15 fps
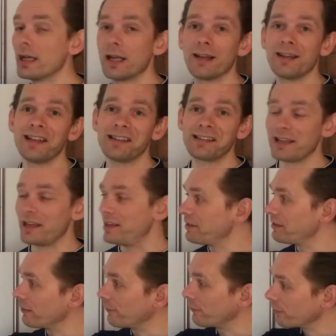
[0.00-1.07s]
In this case,
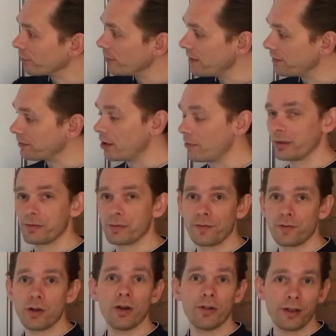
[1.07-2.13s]
the three examples we've
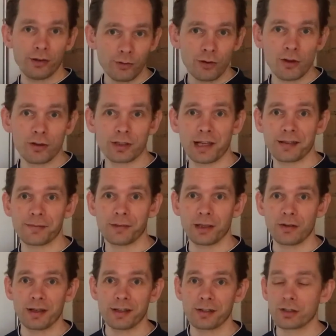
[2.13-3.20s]
got, they're all on Tassomai
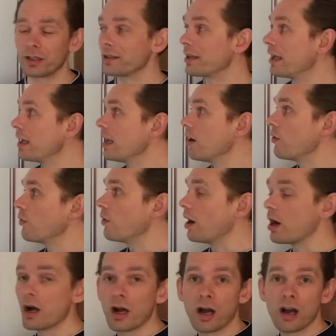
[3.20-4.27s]
questions,
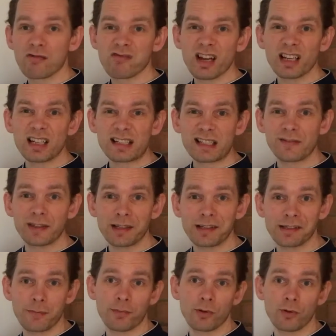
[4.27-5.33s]
are relatively
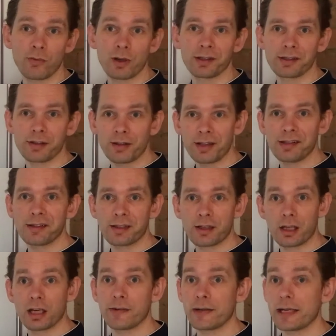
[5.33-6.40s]
simple ones. So this is a
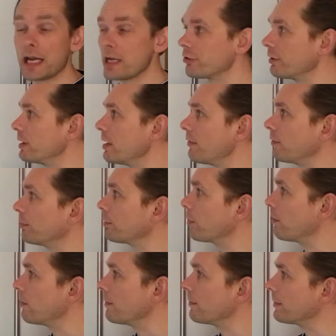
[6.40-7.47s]
kind of an entry-level
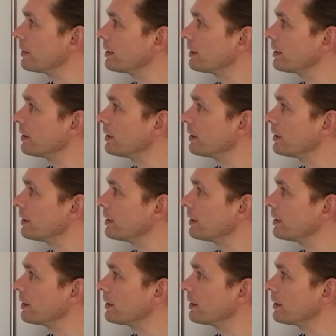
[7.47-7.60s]
problem.